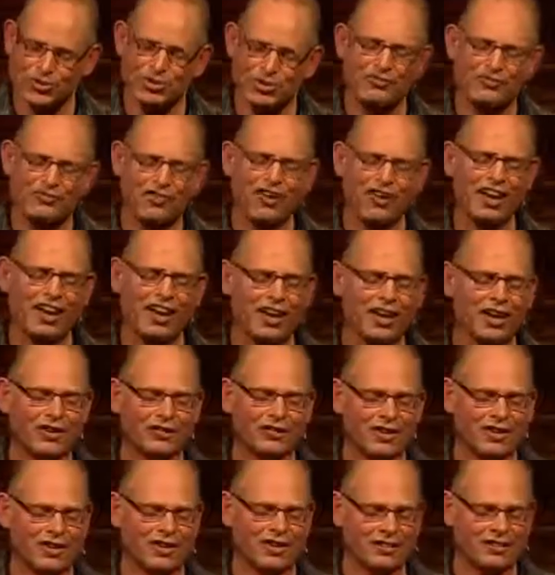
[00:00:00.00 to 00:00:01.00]
invite
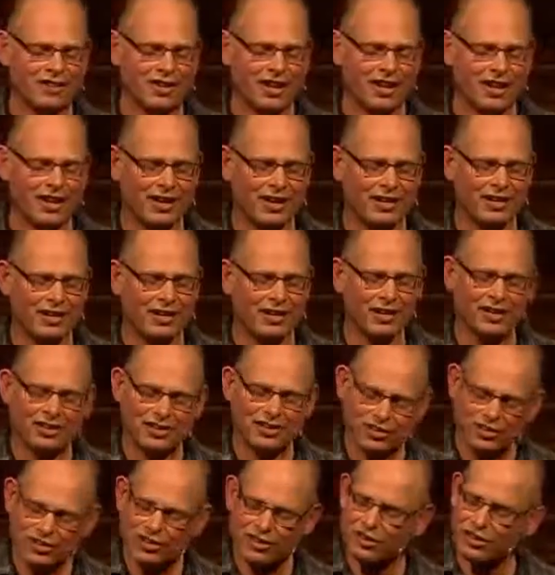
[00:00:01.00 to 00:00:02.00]
over this year.
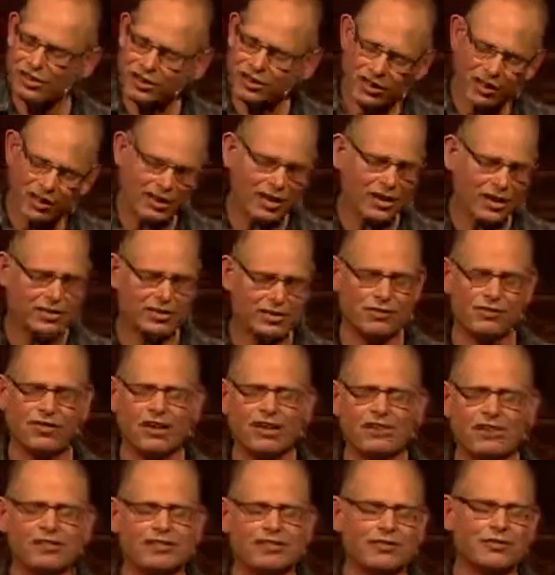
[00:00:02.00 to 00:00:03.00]
Just looking at those
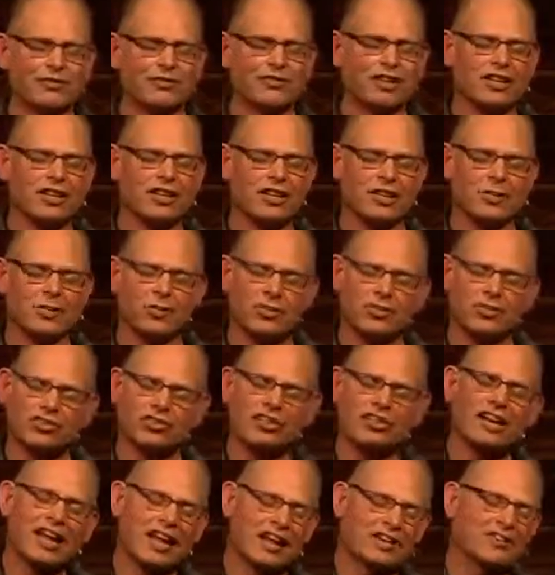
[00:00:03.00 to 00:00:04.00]
events of thinking, what's
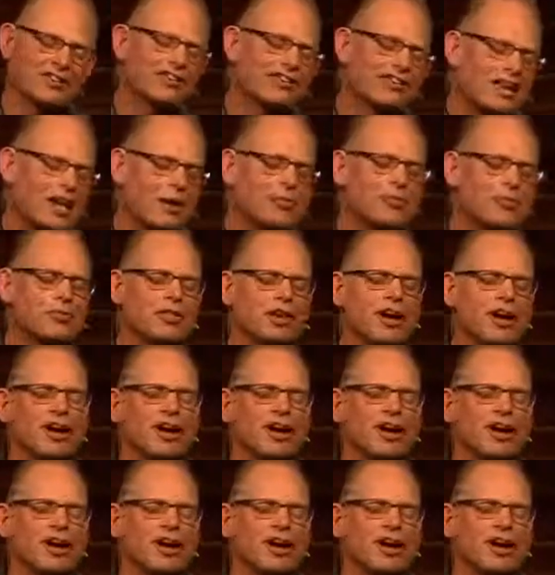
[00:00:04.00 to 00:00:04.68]
the next step that